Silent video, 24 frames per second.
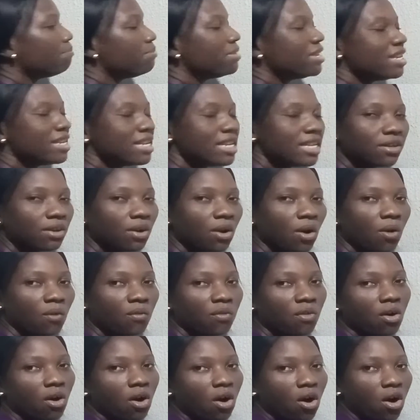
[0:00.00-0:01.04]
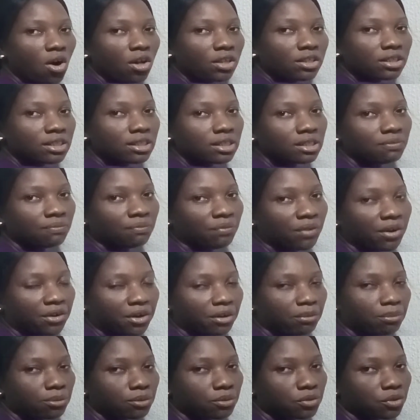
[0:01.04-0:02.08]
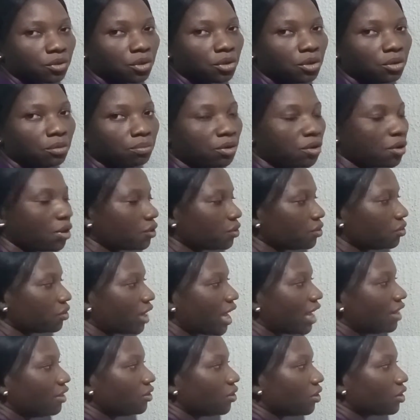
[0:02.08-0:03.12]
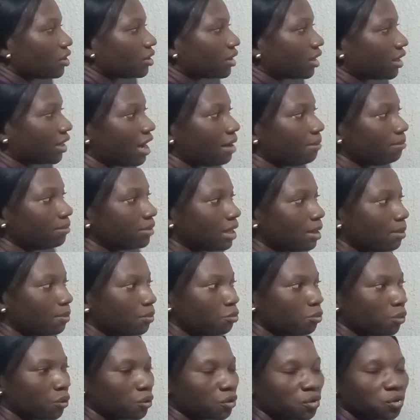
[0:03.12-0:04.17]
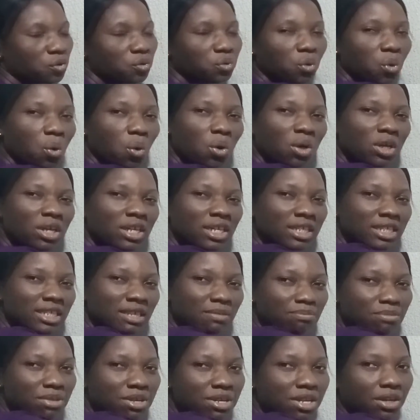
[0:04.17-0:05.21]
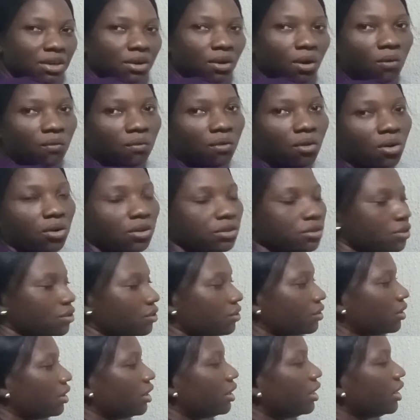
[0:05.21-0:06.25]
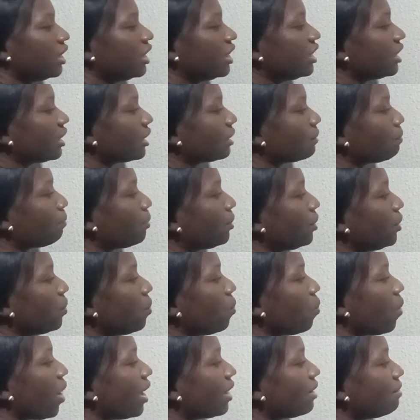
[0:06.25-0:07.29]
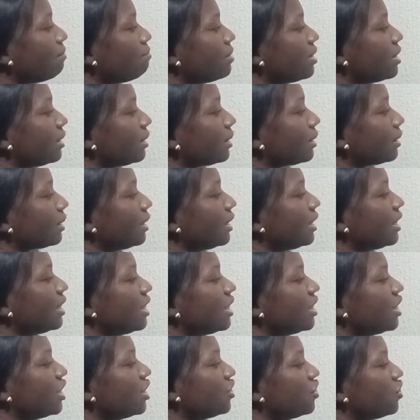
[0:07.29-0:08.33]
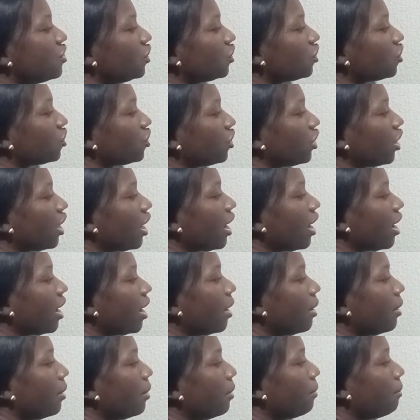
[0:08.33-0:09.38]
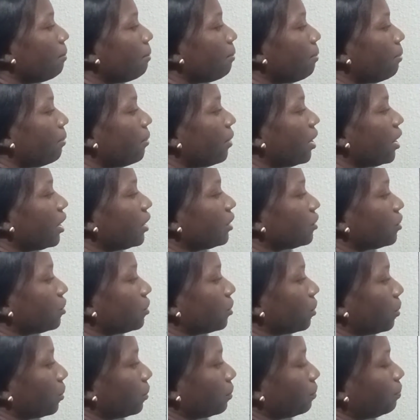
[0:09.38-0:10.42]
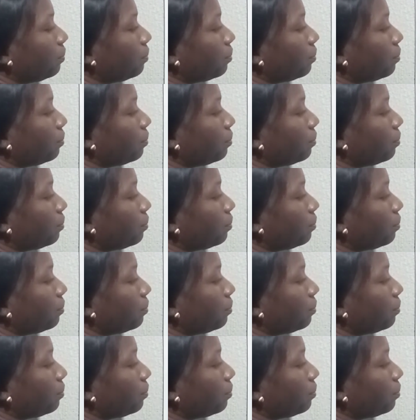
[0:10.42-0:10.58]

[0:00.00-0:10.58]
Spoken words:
meaning of all these variables, because you can't just cram them. You must know the meaning of all this. This P1 means initial pressure.